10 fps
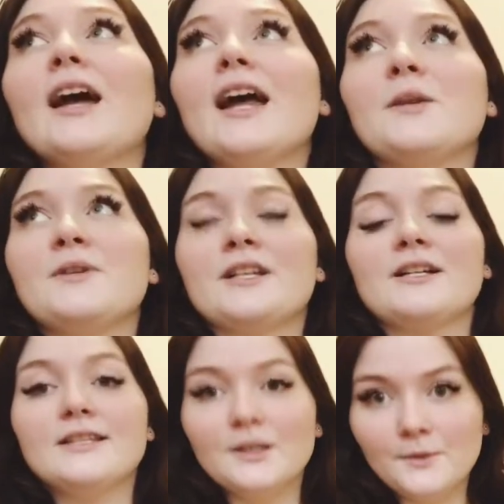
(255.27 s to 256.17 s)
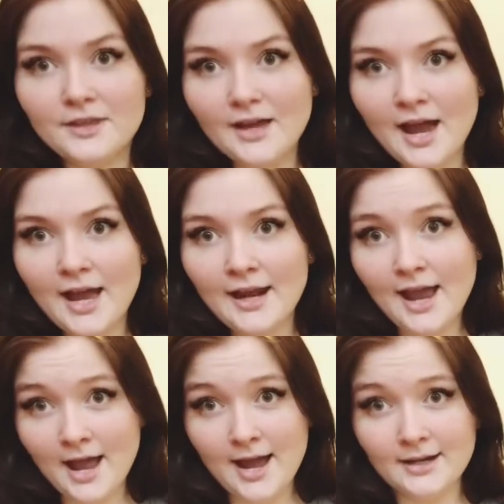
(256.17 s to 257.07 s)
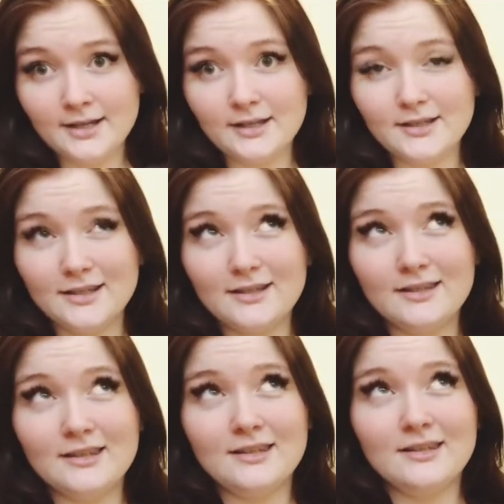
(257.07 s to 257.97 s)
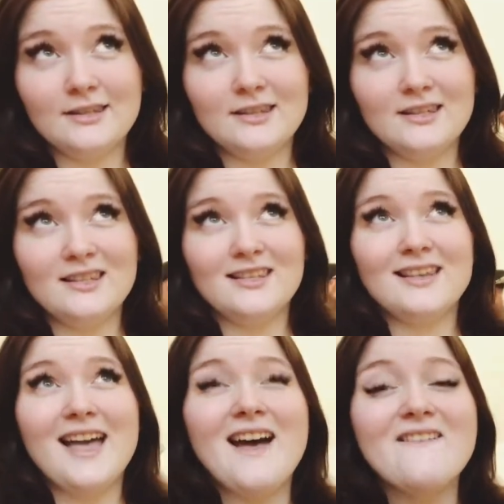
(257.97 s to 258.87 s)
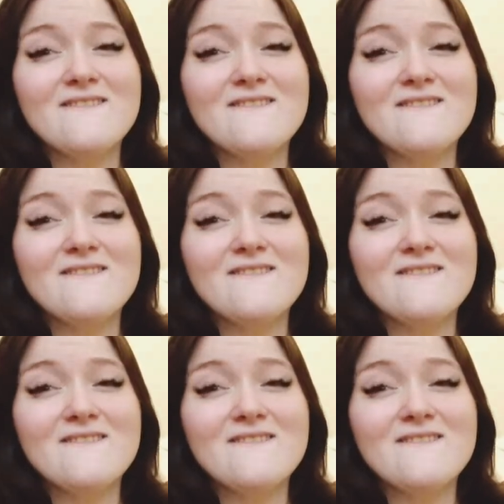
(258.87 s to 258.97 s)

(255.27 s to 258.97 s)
Anyways, I got sick with that at 7